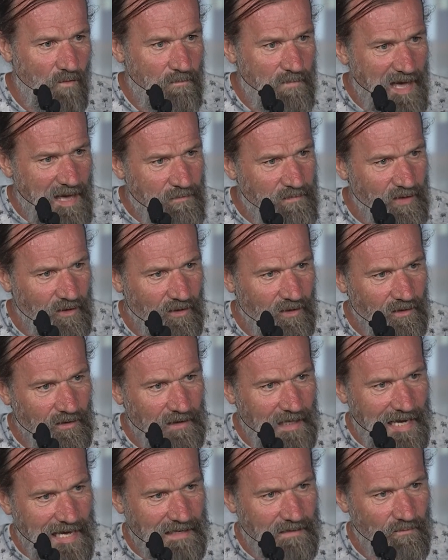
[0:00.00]

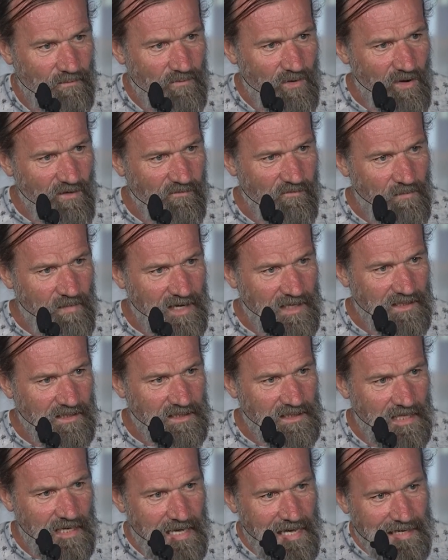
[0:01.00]
people and
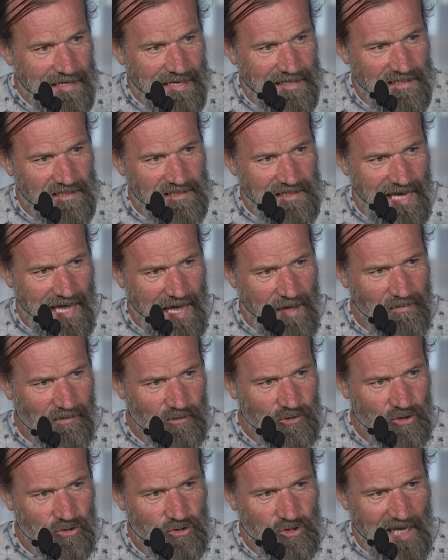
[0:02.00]
movements that is
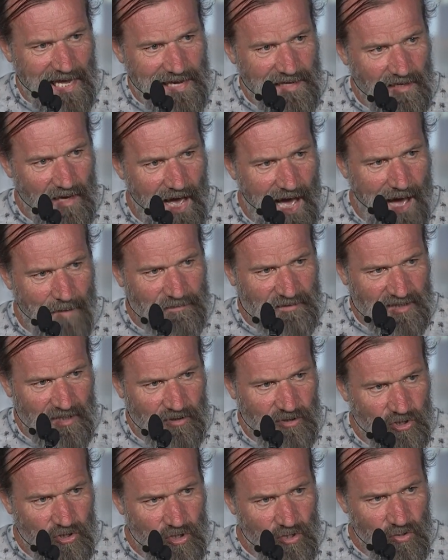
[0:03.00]
able to take up the
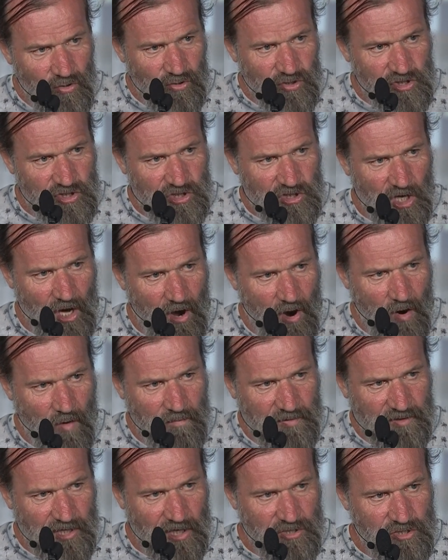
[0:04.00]
new
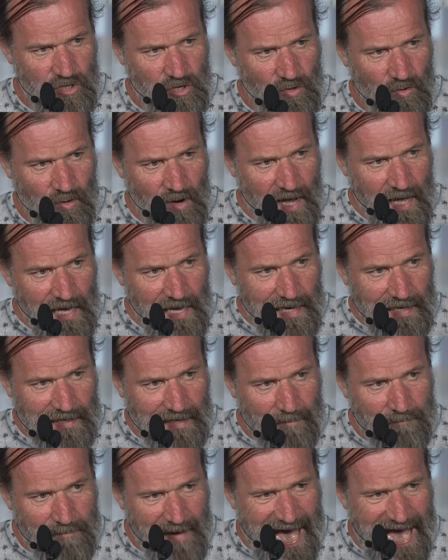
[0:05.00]
scope, the new
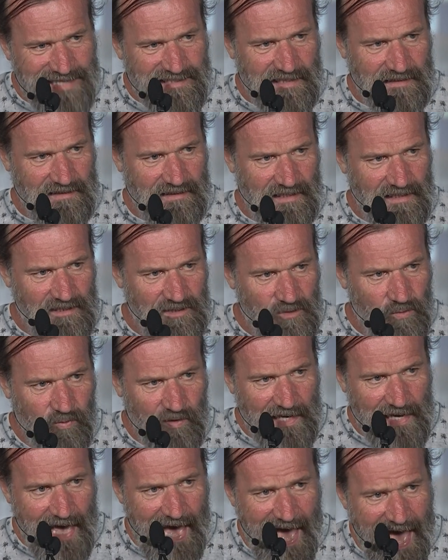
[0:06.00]
capacities
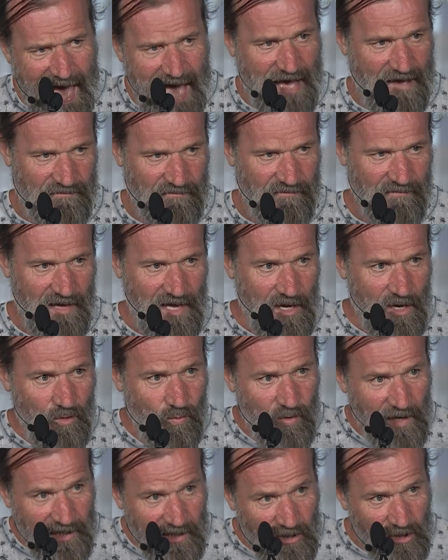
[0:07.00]
we have.
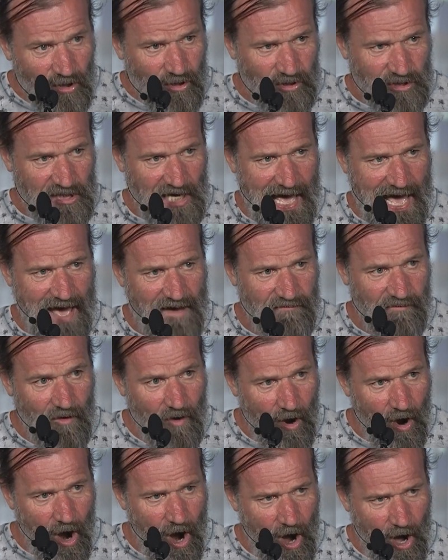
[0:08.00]
We could have,
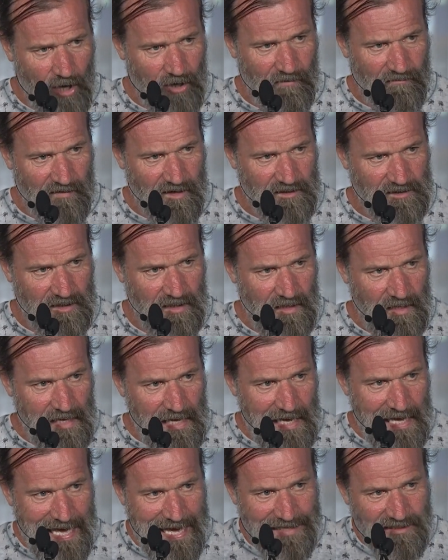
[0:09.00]
all of us,
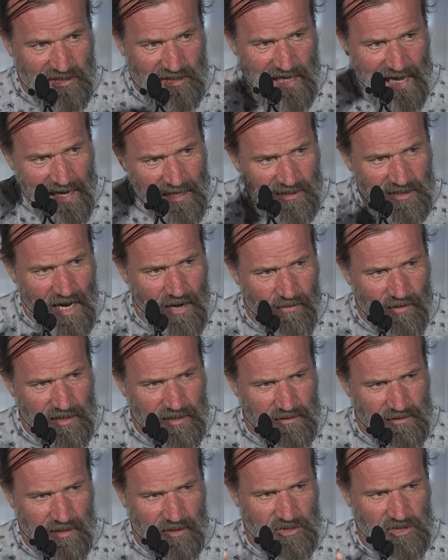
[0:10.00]
and change our
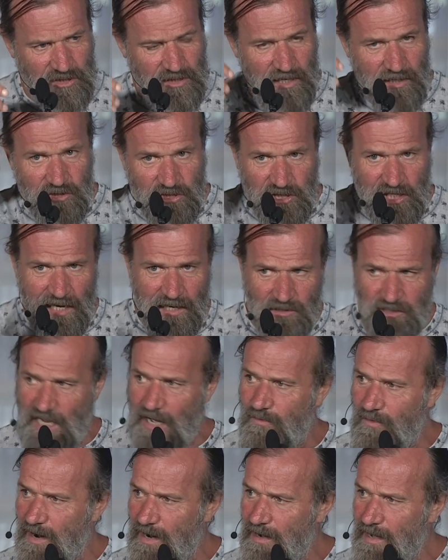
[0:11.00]
conditioning, change
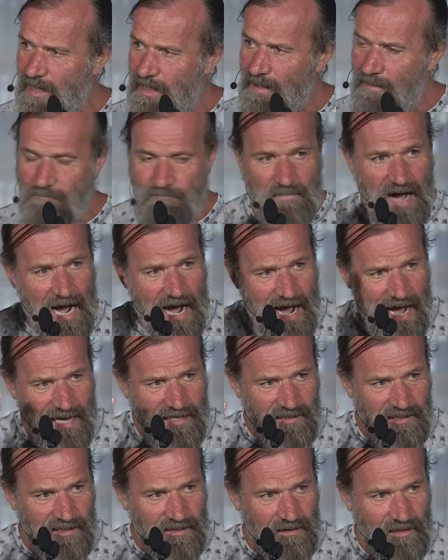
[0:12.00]
our
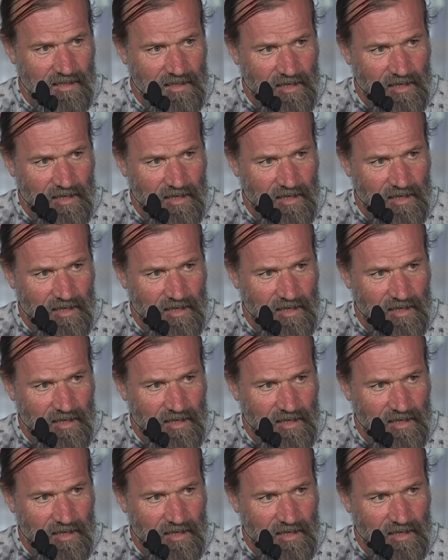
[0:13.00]
mind,